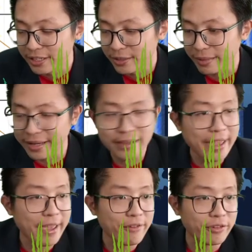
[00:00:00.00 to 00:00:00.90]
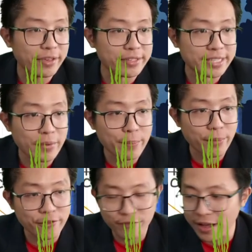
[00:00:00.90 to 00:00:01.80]
My f is
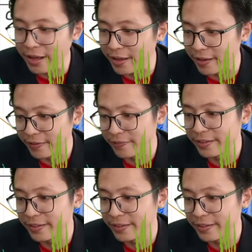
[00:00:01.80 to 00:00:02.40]
7.5.